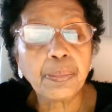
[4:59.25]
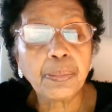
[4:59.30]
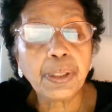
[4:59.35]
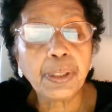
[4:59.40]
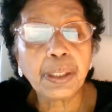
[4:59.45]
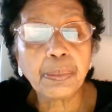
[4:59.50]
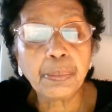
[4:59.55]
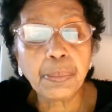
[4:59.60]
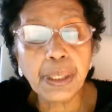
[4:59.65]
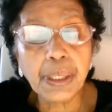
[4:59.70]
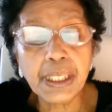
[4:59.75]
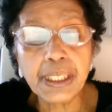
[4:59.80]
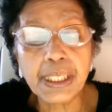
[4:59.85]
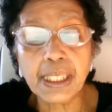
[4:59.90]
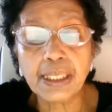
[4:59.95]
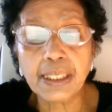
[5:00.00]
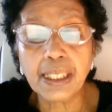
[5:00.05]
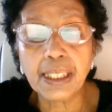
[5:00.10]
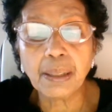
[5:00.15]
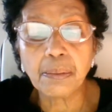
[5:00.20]

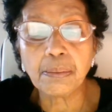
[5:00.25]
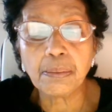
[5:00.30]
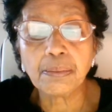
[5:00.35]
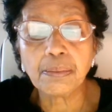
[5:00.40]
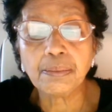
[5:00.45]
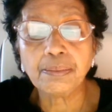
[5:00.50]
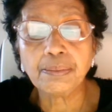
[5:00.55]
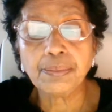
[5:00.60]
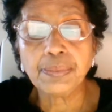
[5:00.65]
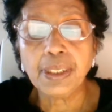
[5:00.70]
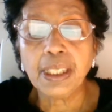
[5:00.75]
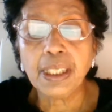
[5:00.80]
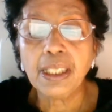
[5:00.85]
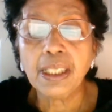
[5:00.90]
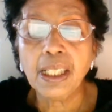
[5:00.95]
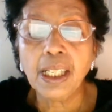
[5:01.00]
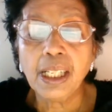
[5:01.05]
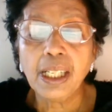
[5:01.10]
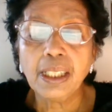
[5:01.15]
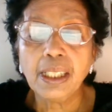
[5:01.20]
repeating them.
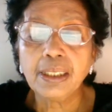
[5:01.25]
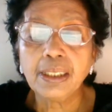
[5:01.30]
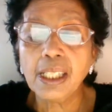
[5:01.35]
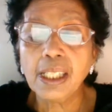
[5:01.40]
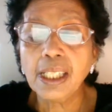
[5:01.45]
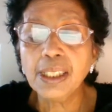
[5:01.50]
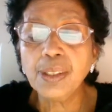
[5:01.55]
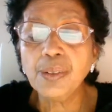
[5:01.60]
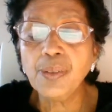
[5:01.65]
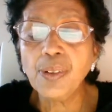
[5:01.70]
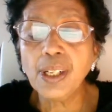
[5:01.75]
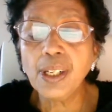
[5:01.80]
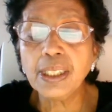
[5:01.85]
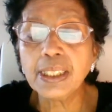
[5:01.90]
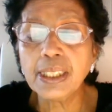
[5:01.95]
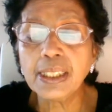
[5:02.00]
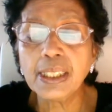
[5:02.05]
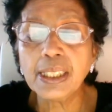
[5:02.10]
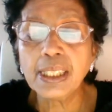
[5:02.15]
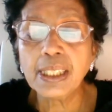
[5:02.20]
Try to find
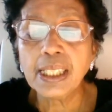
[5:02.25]
the